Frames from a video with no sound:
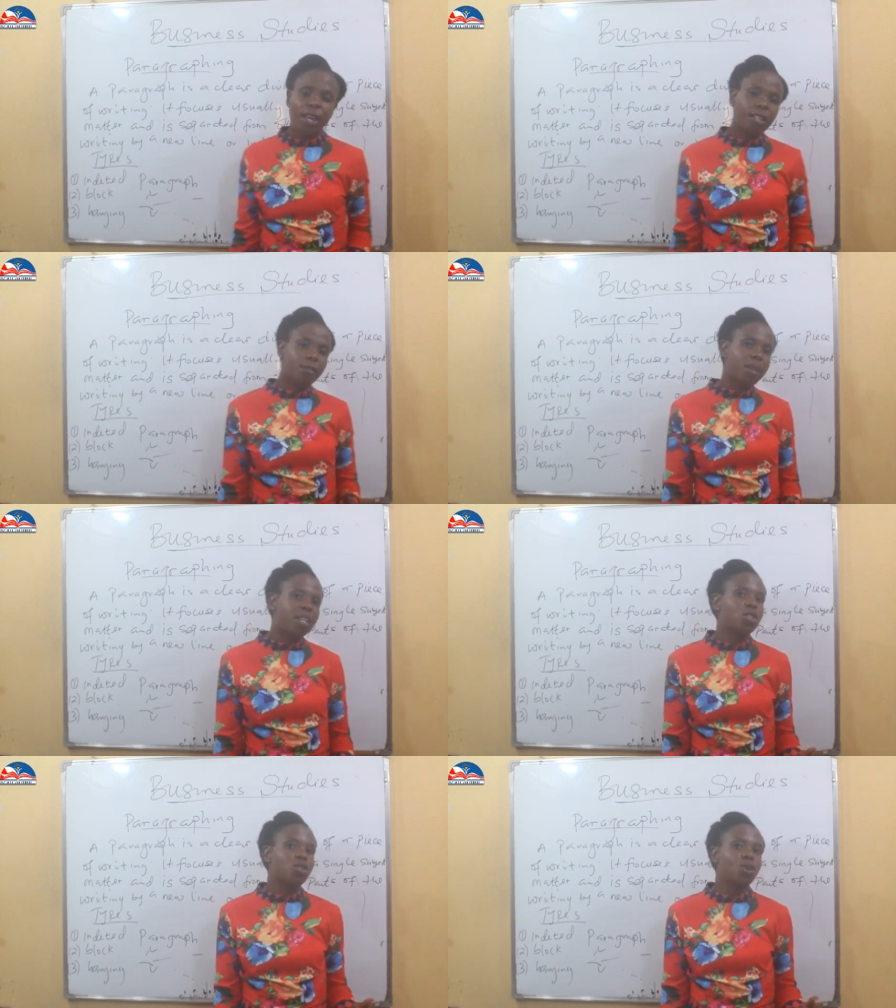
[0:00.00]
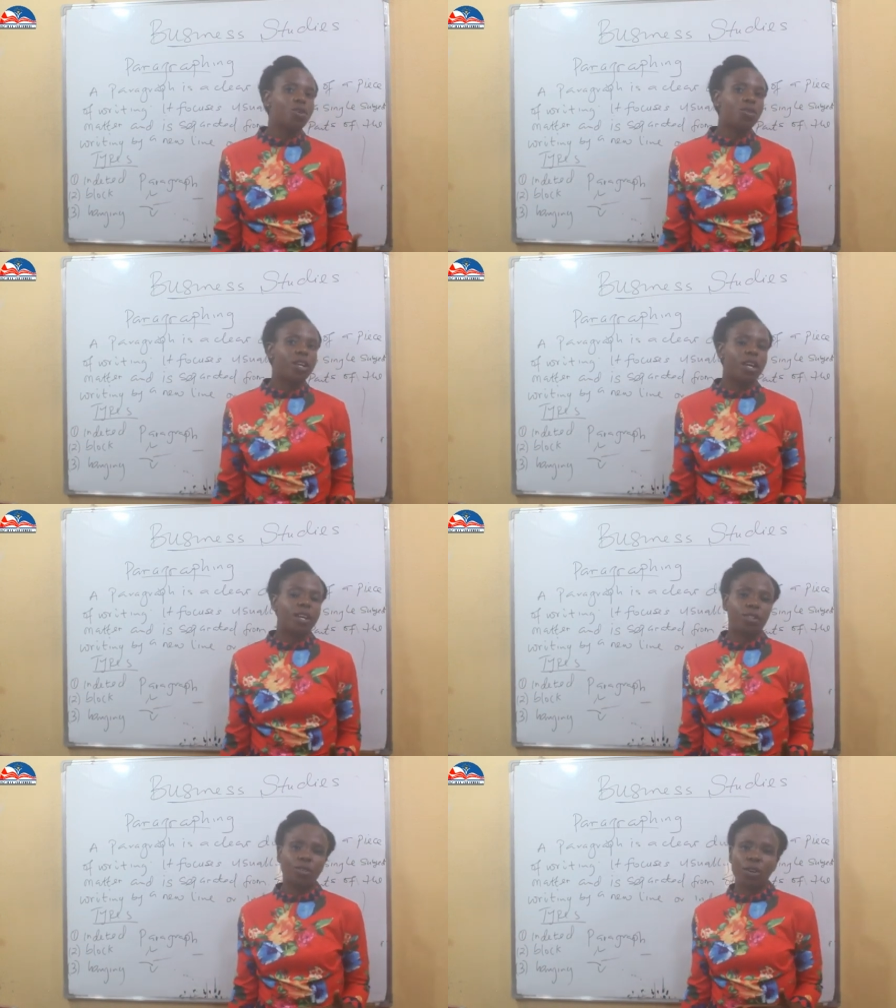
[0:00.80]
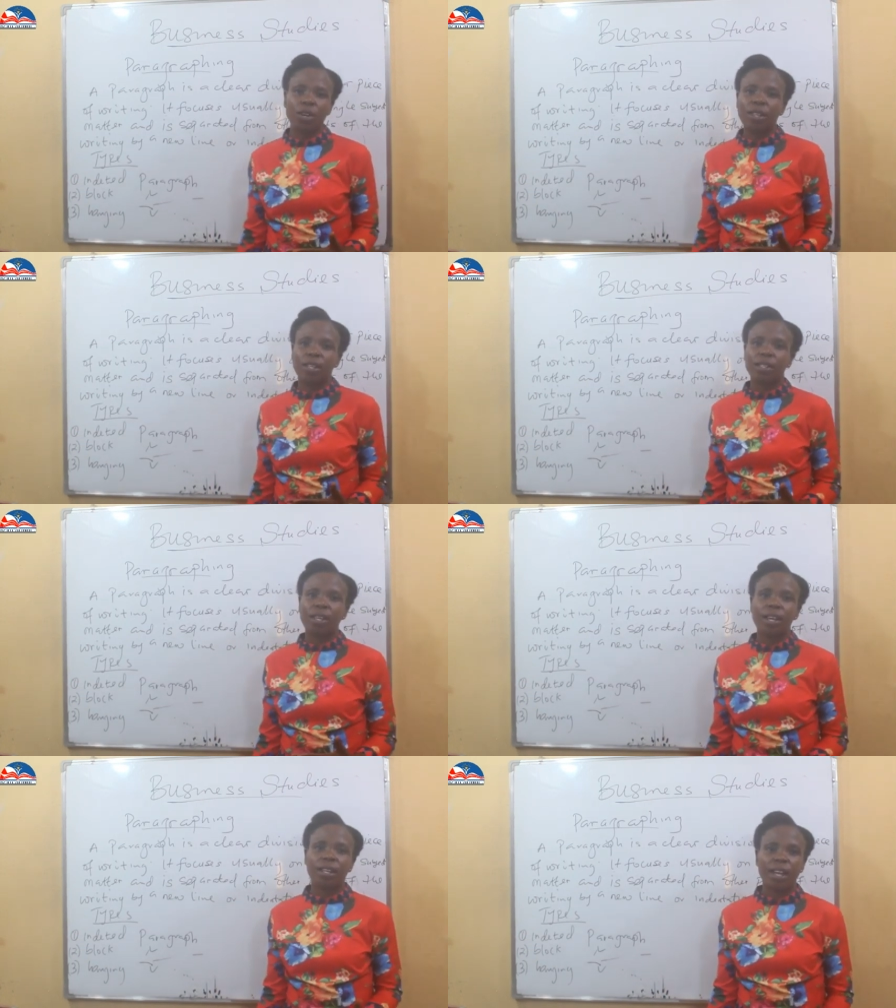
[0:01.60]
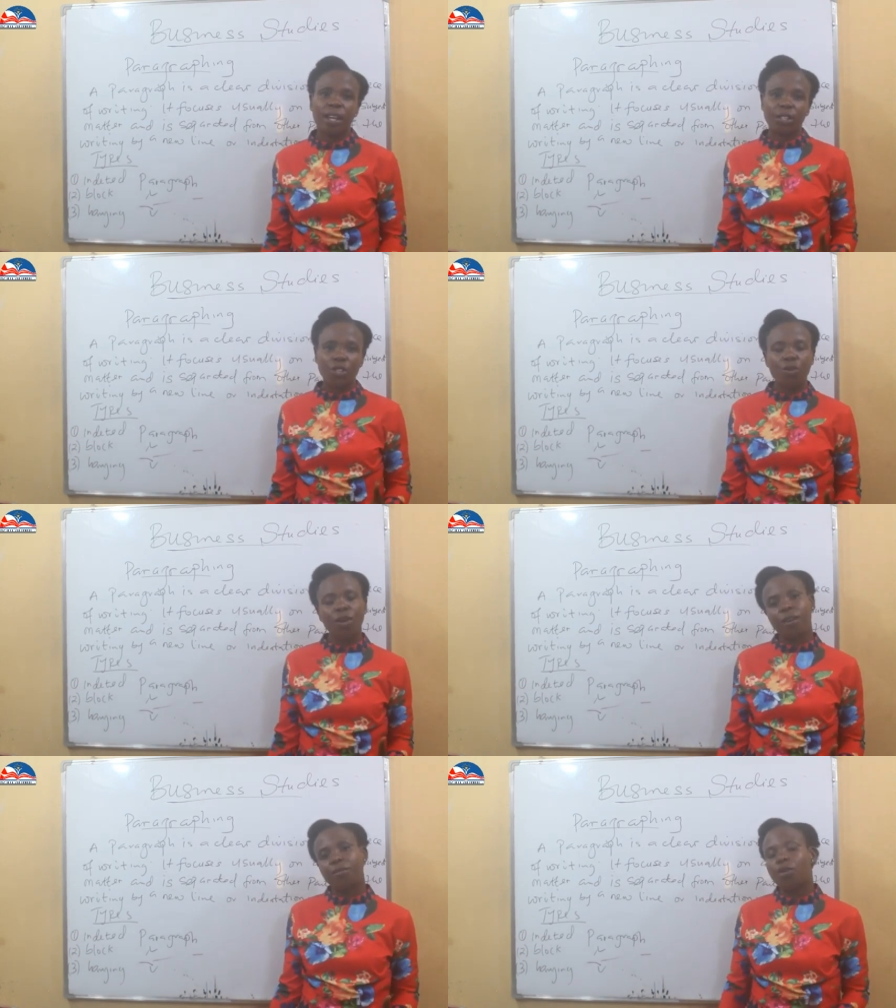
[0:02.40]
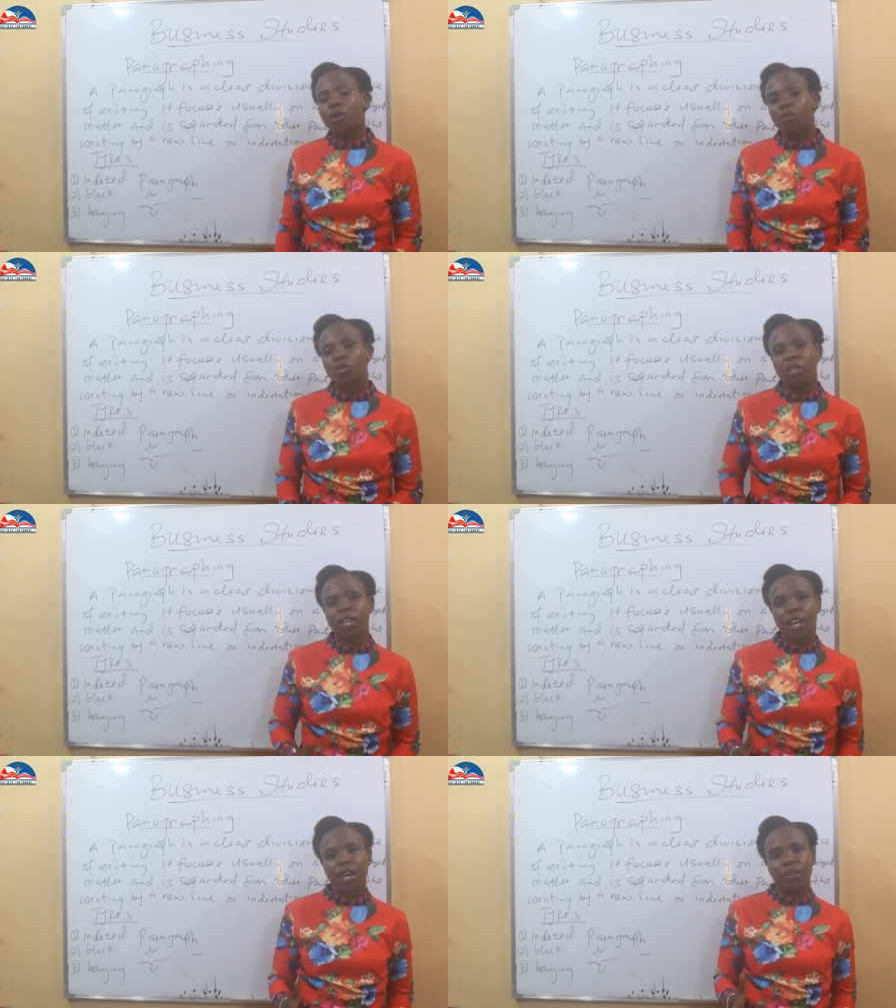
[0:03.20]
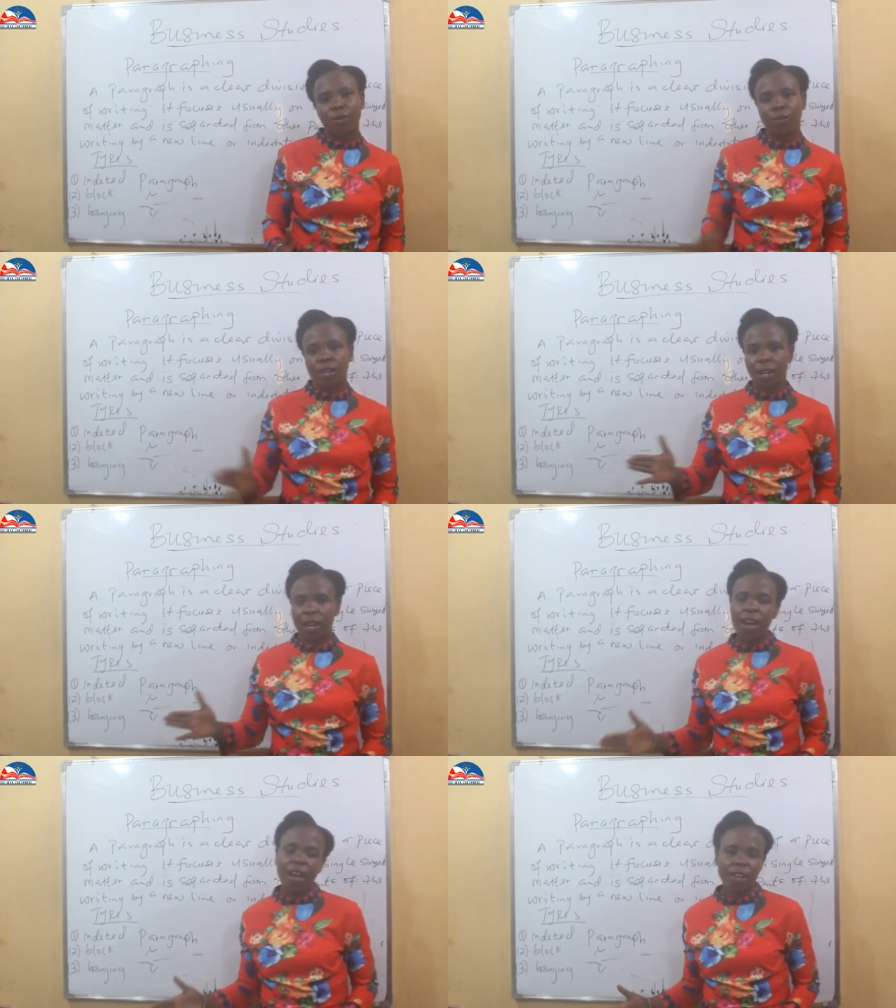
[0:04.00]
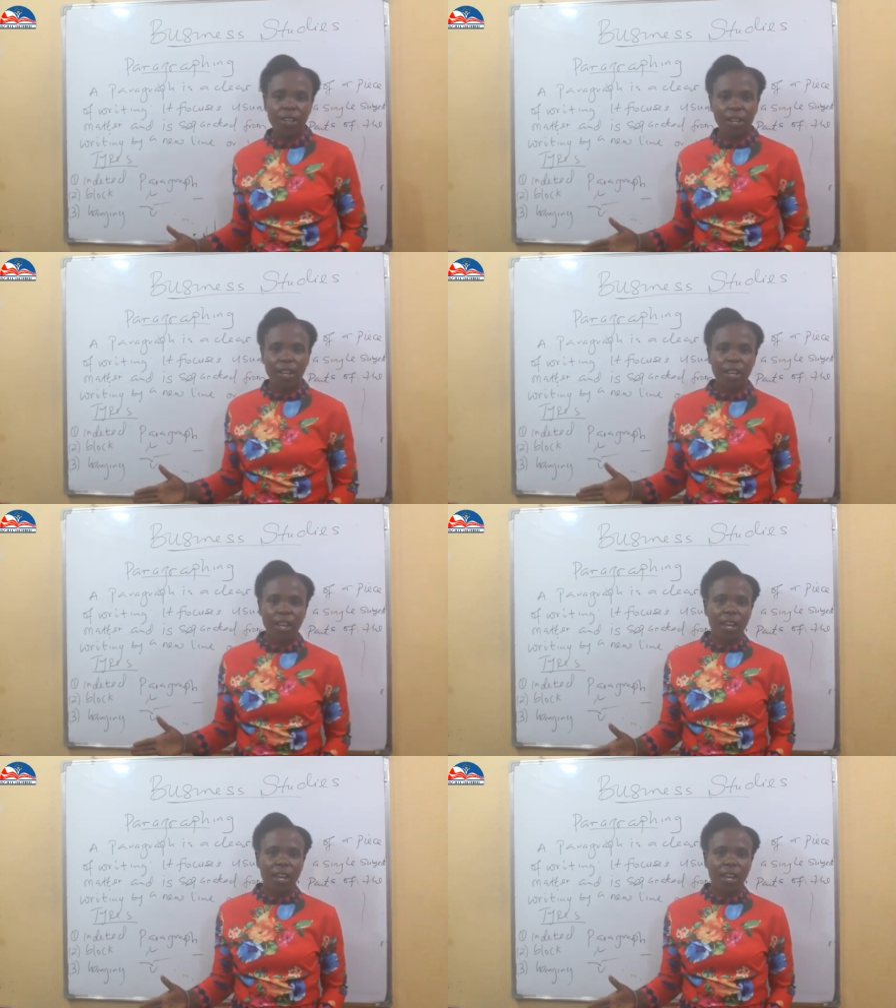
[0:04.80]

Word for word: It makes your reader to understand that you have come to the end of an idea.